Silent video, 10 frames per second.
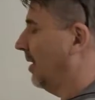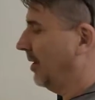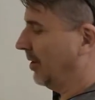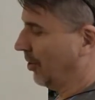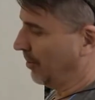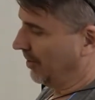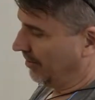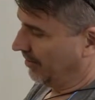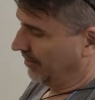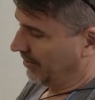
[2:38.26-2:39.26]
and
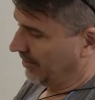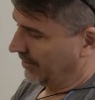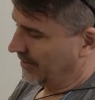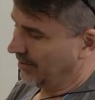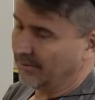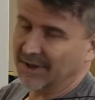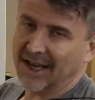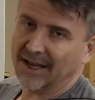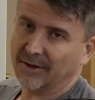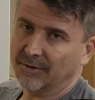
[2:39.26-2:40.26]
determine
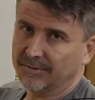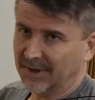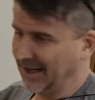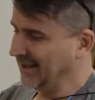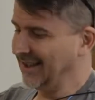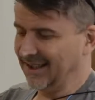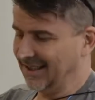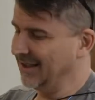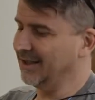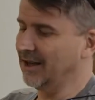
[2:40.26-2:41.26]
the angle. Like I said,
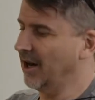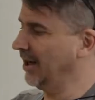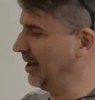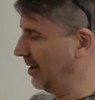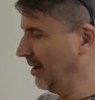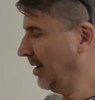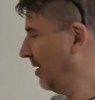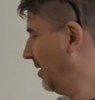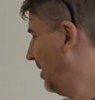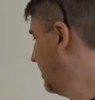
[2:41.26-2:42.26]
this is 90.
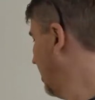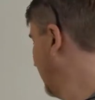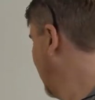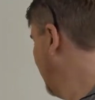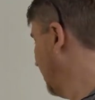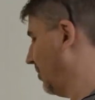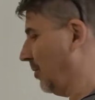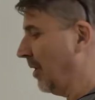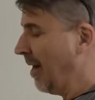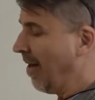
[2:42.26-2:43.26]
It's not
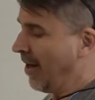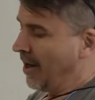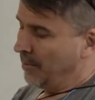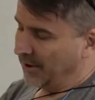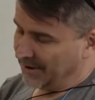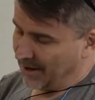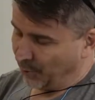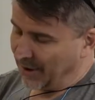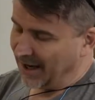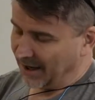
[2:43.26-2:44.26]
typical. But
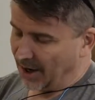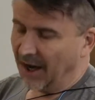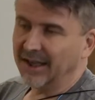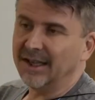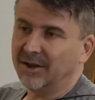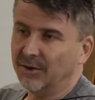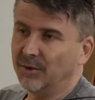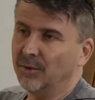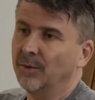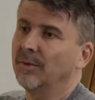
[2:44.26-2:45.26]
if we get a
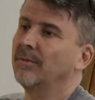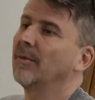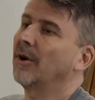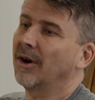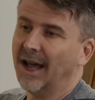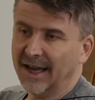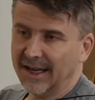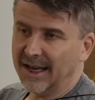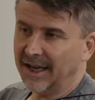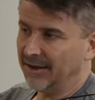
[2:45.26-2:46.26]
92 or
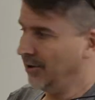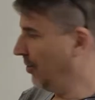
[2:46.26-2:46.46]
88